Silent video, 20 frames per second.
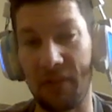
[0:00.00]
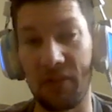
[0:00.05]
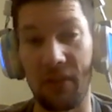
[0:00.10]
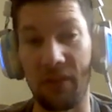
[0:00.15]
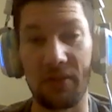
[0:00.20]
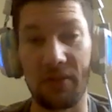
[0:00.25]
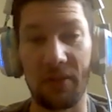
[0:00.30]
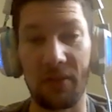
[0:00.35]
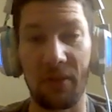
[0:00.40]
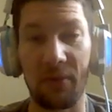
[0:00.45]

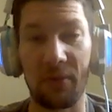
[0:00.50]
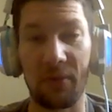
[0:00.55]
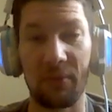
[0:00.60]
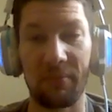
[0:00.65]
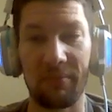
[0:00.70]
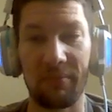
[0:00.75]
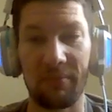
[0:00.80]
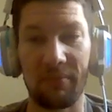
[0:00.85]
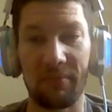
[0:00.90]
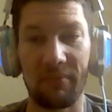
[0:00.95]
It's
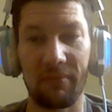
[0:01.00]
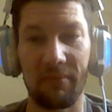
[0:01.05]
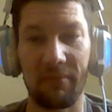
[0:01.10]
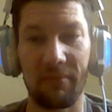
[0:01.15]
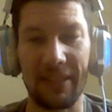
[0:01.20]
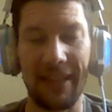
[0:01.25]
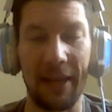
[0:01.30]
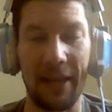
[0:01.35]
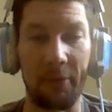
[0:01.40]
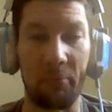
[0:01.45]

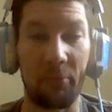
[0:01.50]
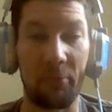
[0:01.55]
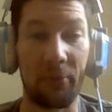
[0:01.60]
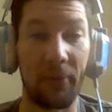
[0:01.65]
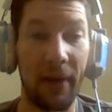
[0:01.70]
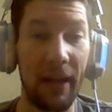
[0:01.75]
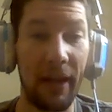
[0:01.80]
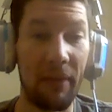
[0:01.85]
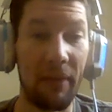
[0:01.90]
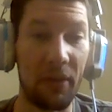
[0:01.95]
not a
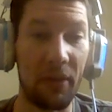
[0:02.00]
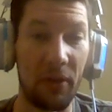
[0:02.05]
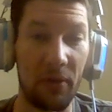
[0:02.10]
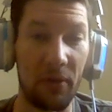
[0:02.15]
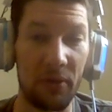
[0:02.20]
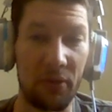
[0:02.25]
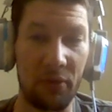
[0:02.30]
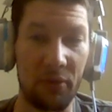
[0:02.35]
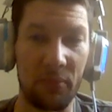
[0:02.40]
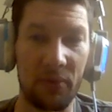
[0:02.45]
private
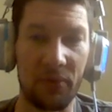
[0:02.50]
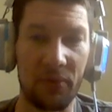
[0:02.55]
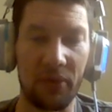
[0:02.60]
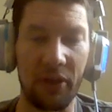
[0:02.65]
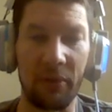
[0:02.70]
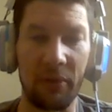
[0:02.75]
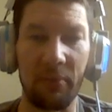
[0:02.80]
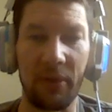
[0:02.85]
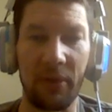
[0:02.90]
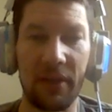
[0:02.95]
YouTube
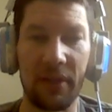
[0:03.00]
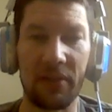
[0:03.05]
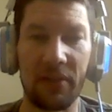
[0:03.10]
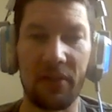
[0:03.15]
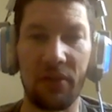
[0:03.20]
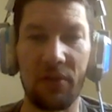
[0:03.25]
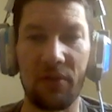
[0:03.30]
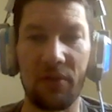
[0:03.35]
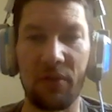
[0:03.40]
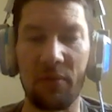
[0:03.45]
stream, but it is
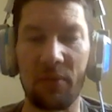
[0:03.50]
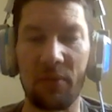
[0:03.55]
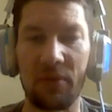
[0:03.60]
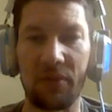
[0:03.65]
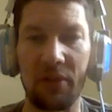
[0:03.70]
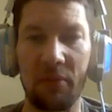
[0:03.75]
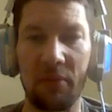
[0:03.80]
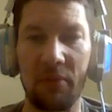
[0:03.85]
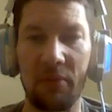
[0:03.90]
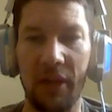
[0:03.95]
a YouTube
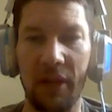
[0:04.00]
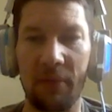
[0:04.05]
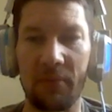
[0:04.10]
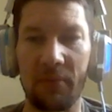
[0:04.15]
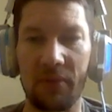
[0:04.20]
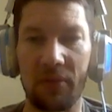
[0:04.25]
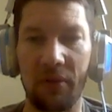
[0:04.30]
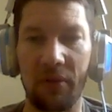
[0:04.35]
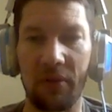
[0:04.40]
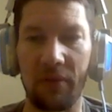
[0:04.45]
stream that I'm
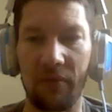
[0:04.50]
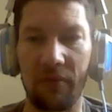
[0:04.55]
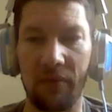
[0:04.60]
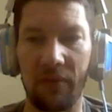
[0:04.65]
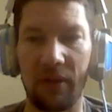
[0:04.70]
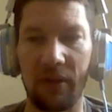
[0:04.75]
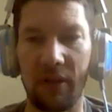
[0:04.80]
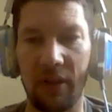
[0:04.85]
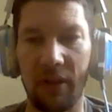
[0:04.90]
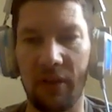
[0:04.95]
sort of
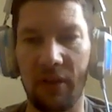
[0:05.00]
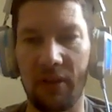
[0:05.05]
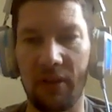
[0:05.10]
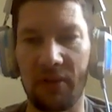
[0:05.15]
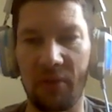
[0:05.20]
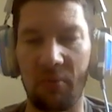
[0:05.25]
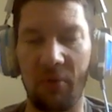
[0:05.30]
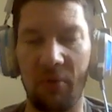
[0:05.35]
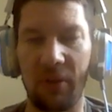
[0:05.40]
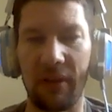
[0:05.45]

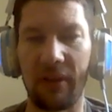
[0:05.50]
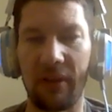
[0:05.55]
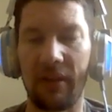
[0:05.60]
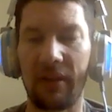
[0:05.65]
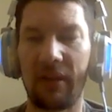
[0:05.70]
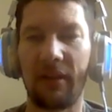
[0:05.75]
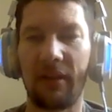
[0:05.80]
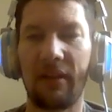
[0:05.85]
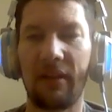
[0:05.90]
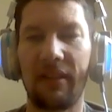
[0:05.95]
supporting.
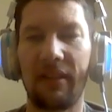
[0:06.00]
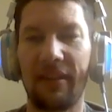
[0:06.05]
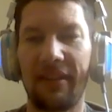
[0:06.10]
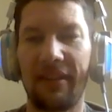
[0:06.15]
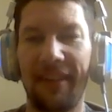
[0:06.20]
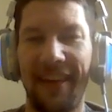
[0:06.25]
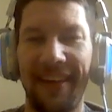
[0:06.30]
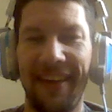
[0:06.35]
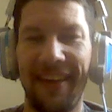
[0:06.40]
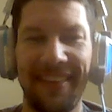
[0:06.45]

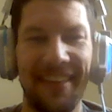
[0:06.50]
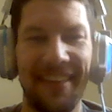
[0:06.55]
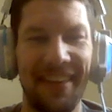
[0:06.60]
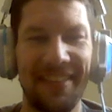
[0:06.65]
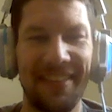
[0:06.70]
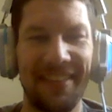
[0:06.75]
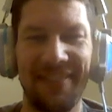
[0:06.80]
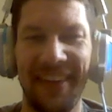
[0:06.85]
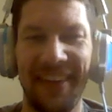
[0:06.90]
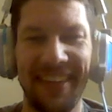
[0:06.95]

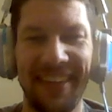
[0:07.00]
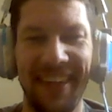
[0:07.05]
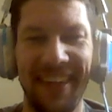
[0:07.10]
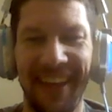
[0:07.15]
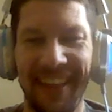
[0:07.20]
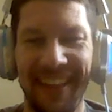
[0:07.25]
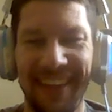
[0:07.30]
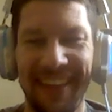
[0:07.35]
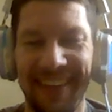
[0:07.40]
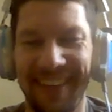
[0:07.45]
That's my
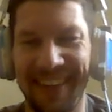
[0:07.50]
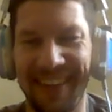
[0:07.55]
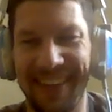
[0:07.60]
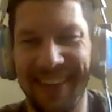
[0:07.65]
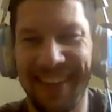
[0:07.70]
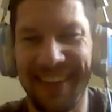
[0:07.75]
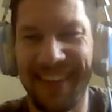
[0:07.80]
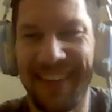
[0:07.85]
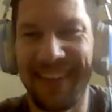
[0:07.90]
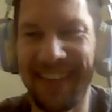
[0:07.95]
kill.
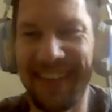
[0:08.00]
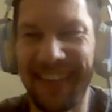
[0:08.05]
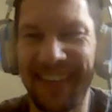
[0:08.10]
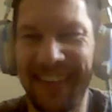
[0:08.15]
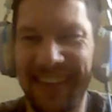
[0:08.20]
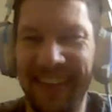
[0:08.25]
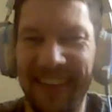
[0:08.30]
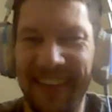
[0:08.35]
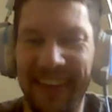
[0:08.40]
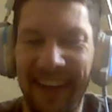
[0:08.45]

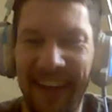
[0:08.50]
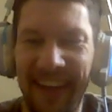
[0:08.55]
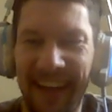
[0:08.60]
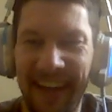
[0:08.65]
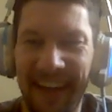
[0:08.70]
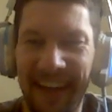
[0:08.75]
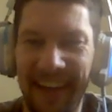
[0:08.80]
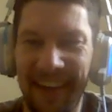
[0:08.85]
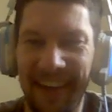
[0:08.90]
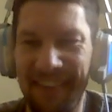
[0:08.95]

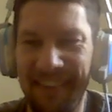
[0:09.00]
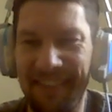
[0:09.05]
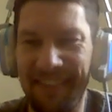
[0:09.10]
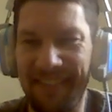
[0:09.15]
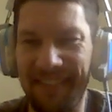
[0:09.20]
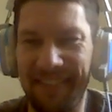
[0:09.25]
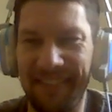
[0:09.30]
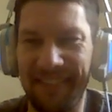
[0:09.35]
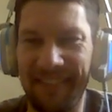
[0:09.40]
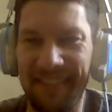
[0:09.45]

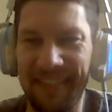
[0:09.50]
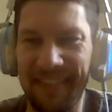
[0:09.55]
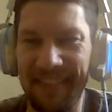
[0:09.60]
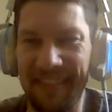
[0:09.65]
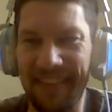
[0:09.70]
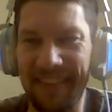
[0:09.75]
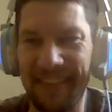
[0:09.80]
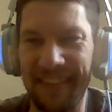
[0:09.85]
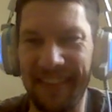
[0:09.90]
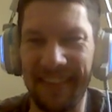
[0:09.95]
Um,
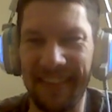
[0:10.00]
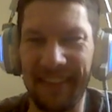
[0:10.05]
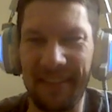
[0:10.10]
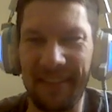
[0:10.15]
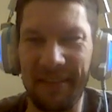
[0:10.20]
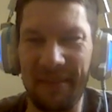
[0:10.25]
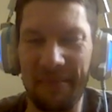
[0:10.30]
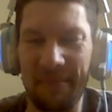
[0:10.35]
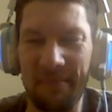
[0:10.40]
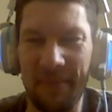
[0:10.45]

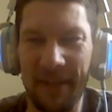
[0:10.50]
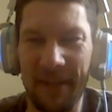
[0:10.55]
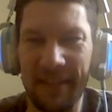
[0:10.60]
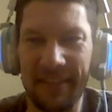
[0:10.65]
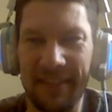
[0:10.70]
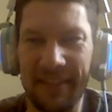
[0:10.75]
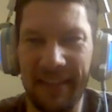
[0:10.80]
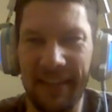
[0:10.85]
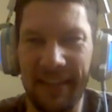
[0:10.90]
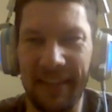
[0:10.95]

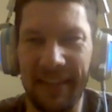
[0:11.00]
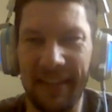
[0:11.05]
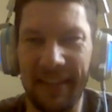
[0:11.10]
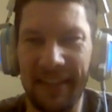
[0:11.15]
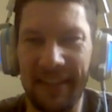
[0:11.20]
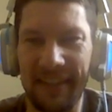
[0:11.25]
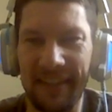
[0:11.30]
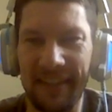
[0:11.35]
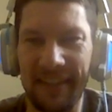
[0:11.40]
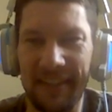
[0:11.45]
but
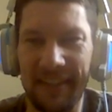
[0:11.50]
but